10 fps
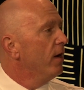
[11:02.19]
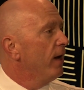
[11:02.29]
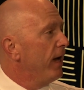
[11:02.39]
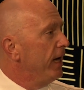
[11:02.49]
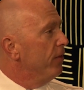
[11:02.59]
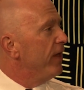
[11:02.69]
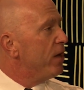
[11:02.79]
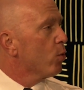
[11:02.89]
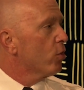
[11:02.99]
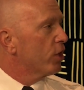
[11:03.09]
And
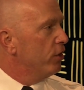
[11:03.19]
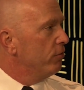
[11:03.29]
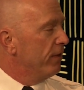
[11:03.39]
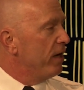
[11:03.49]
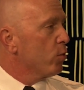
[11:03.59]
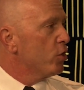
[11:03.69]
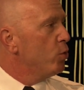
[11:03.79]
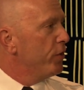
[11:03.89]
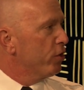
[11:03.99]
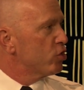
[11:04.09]
they were
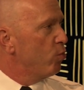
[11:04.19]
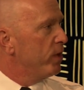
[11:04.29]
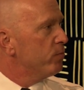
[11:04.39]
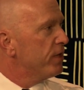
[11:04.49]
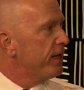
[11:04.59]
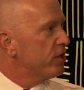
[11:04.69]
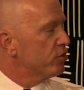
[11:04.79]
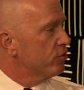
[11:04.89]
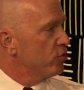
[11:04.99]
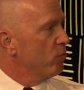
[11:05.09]
doing their swim
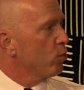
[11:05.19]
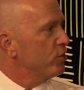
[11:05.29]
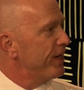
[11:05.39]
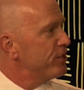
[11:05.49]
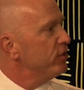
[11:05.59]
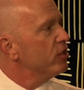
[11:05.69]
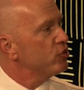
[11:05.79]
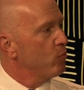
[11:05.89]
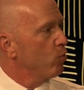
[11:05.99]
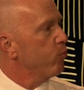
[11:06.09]
test. Some were testing and
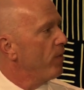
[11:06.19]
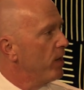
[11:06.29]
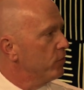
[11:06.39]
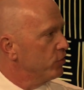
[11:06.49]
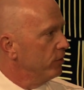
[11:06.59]
some were practicing.